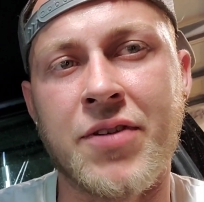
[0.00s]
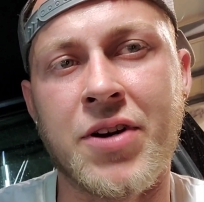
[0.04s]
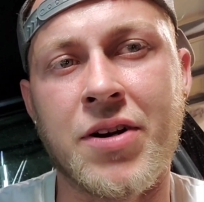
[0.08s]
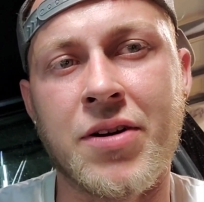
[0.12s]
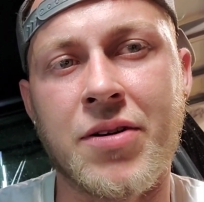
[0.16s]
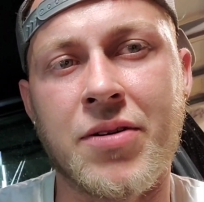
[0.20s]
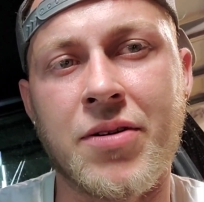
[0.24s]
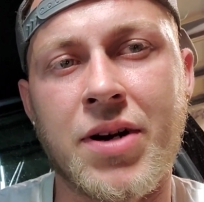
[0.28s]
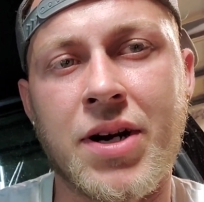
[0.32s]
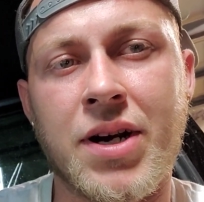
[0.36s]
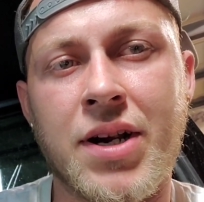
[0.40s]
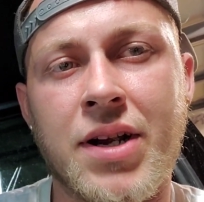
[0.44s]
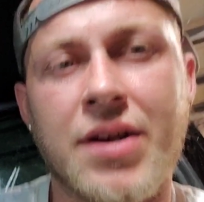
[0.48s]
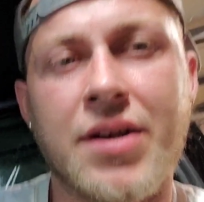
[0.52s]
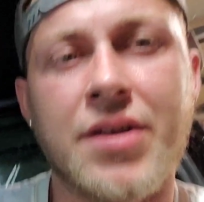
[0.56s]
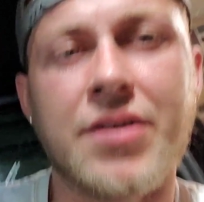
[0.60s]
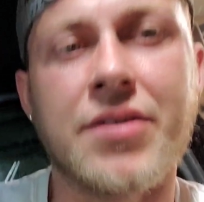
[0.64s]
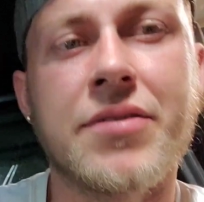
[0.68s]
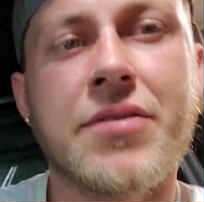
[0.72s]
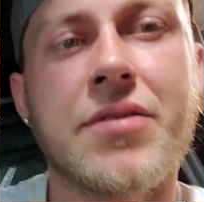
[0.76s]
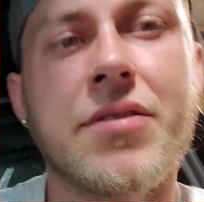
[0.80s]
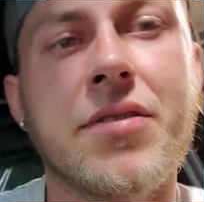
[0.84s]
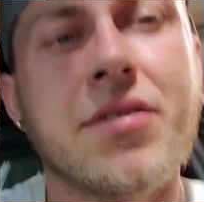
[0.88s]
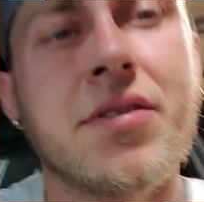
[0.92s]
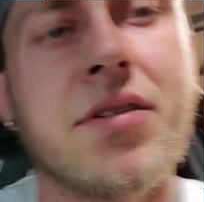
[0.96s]
it
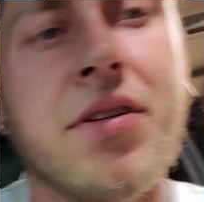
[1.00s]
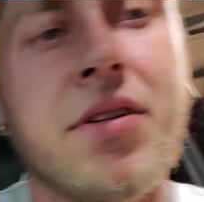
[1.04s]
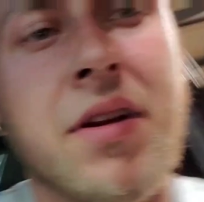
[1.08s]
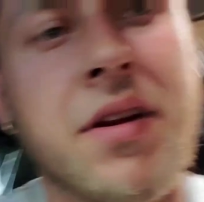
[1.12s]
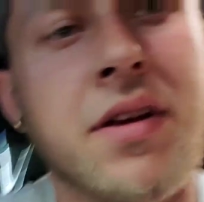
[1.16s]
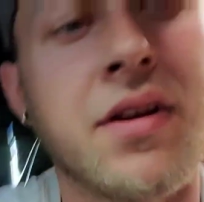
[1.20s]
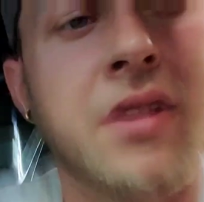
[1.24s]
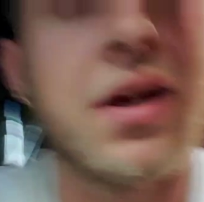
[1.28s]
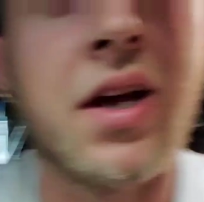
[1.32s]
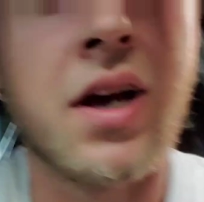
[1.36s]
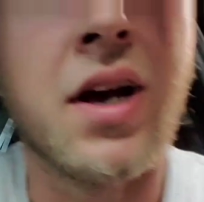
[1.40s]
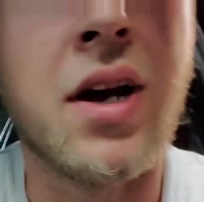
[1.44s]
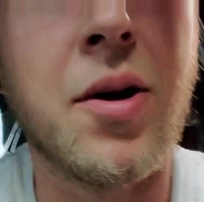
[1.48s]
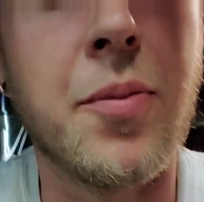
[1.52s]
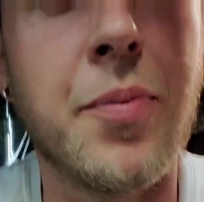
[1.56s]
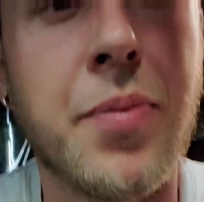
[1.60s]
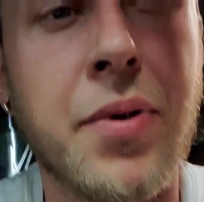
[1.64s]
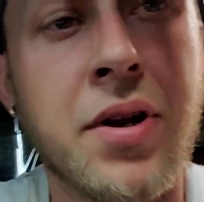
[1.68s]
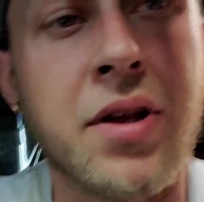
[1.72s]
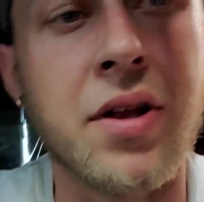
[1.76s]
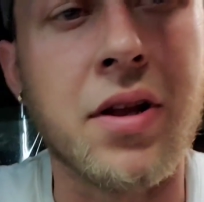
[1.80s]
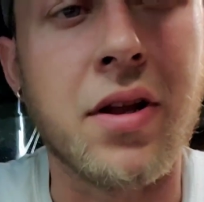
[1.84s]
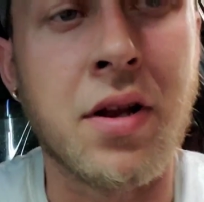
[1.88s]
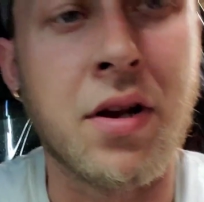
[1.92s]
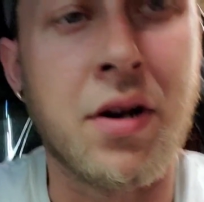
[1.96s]
around, helping
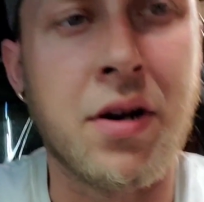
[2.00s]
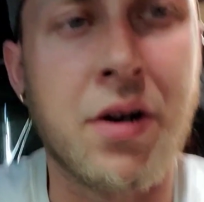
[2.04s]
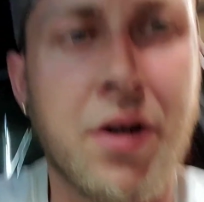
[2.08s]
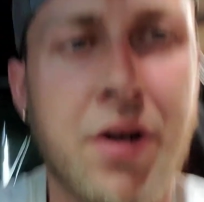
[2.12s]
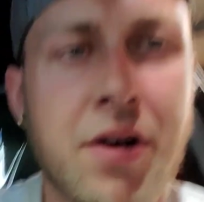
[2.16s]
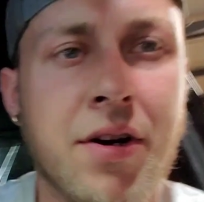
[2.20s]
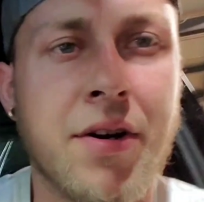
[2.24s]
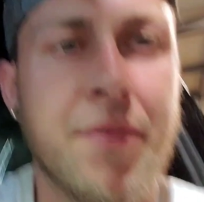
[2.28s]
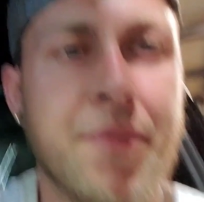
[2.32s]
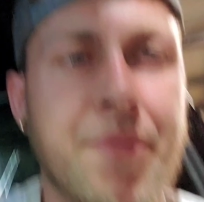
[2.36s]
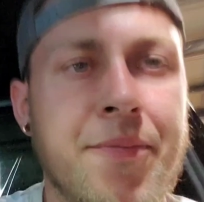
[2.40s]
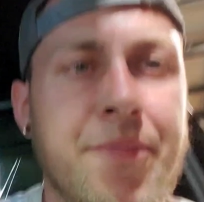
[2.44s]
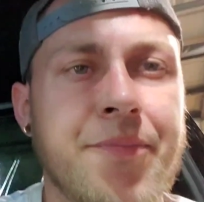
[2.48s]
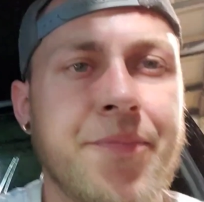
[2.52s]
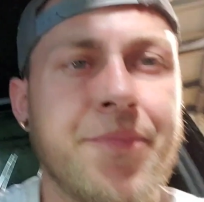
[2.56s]
it learn,